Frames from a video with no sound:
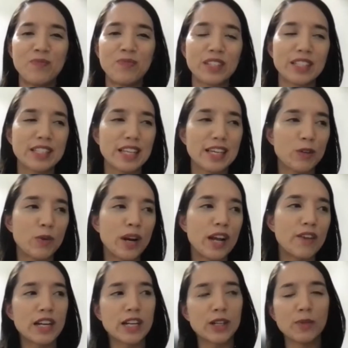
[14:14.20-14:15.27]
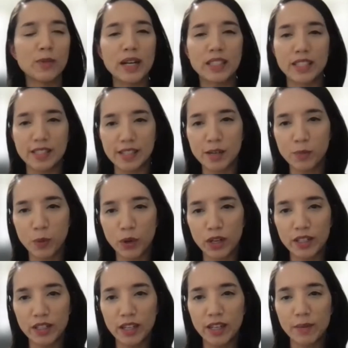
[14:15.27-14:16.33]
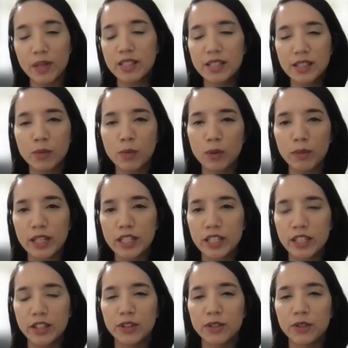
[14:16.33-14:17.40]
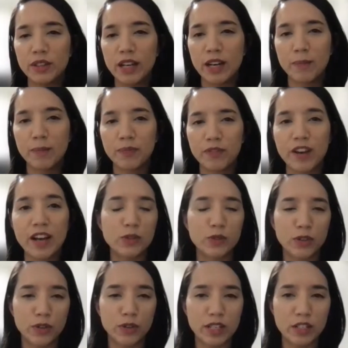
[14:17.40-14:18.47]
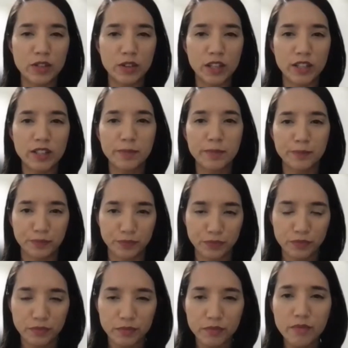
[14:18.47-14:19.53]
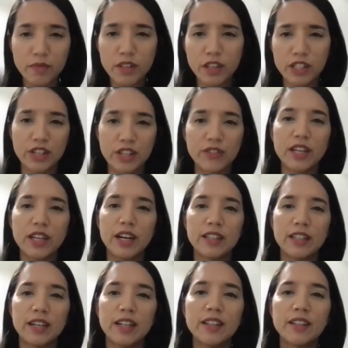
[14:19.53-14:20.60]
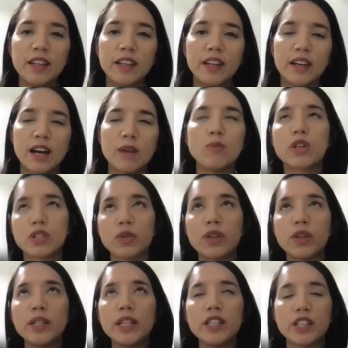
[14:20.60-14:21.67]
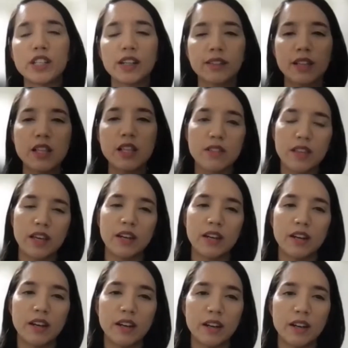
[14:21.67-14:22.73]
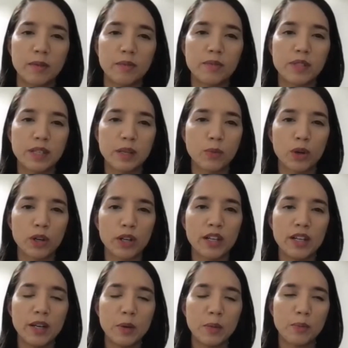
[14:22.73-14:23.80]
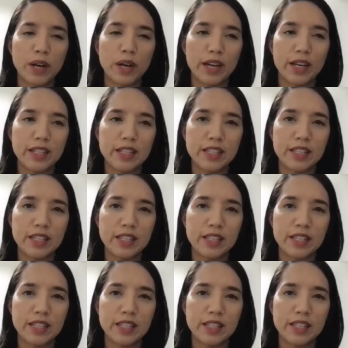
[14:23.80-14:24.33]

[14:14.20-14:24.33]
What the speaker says: Because like whenever I go back to Singapore, in Singapore and Malaysia, fast food restaurants are generally halal. More so in Malaysia than Singapore. But